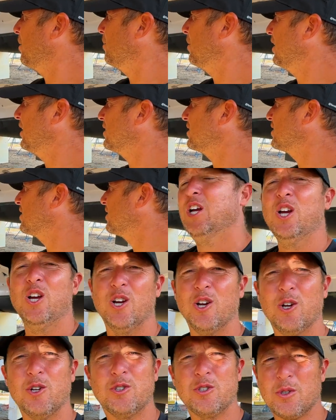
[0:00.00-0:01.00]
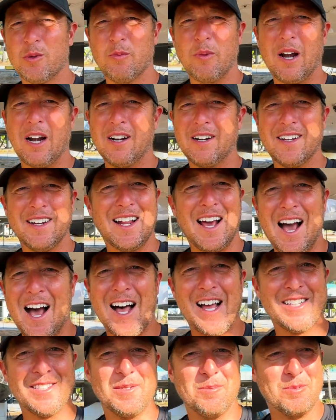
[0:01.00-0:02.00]
much. Outremer did an
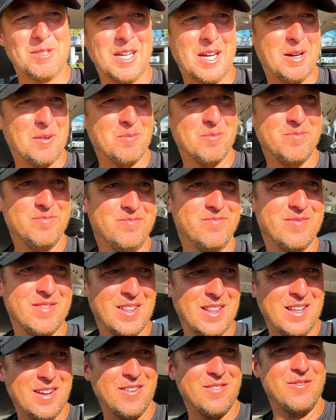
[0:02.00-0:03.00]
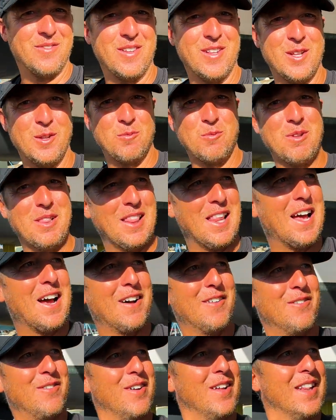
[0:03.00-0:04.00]
awesome job.
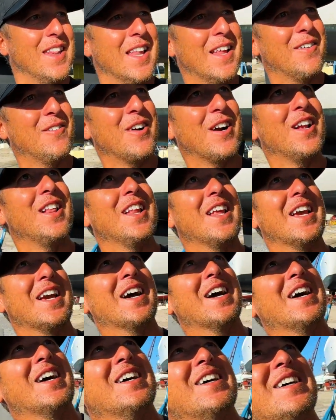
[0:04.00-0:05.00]
Love our Leah.